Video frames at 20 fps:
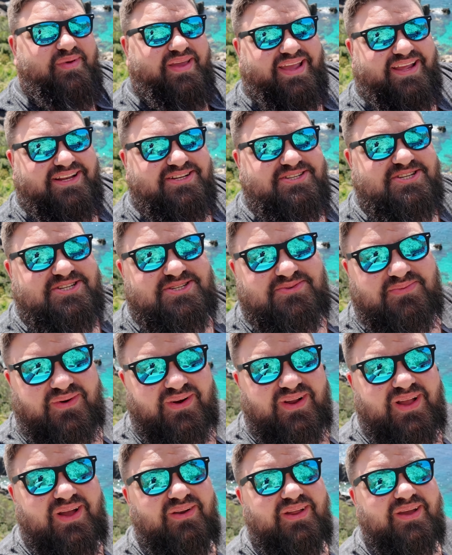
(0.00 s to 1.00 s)
beach.
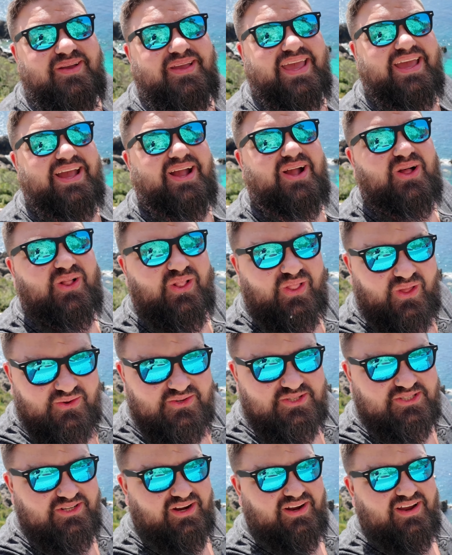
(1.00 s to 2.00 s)
We're gonna get
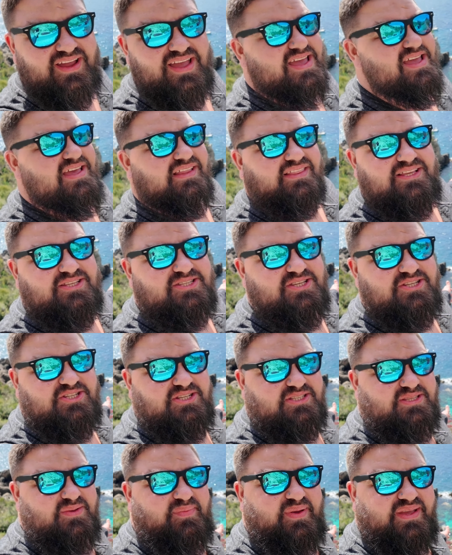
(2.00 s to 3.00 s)
closer. This is
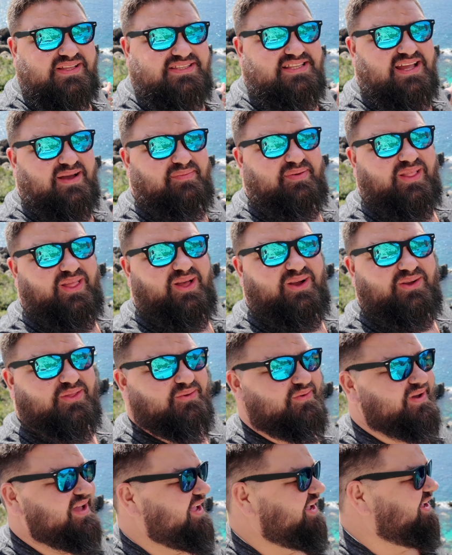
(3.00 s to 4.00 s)
just a pit stop along the
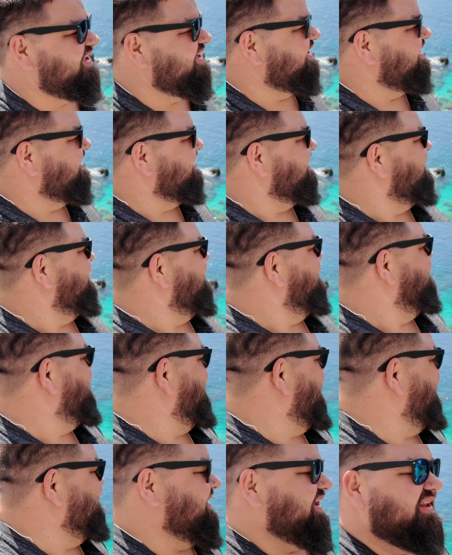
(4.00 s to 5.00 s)
way.
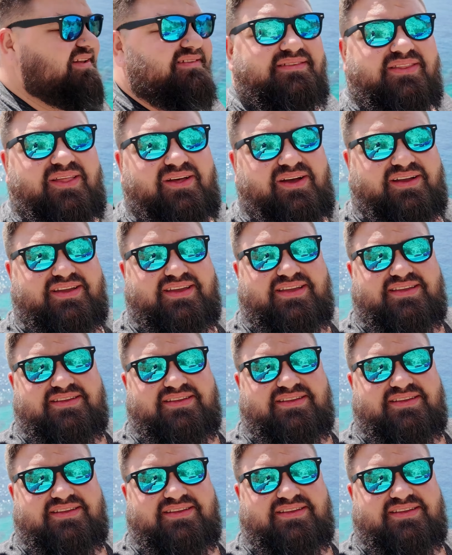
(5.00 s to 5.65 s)
But I mean, look,